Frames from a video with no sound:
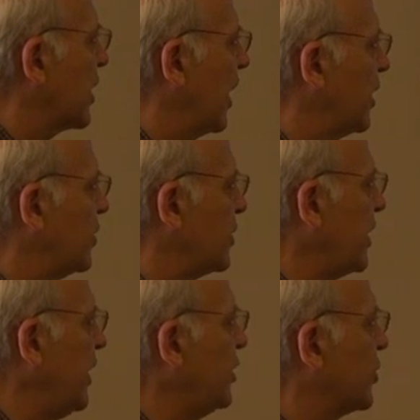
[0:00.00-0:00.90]
colleges,
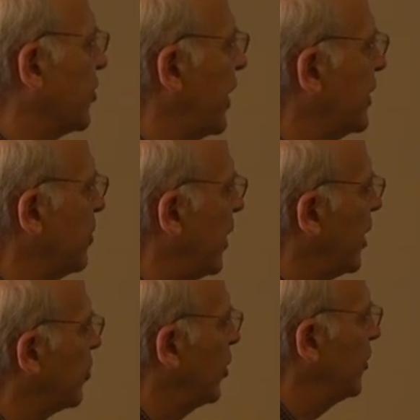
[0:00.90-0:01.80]
each directed by
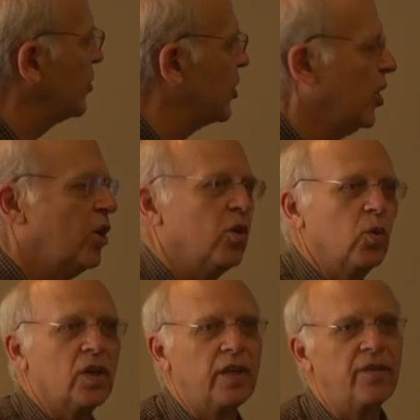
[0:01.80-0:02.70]
a provost who
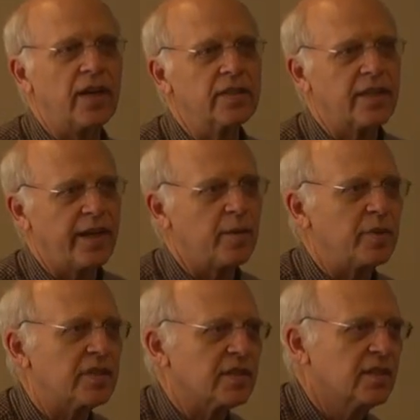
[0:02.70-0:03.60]
will live on his
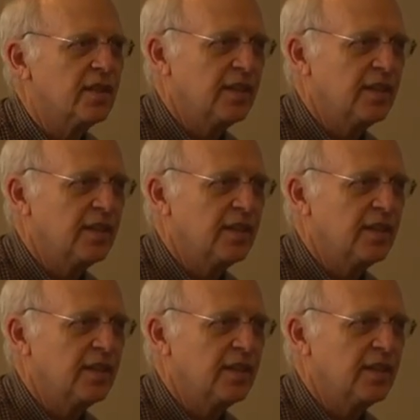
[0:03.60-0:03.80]
campus.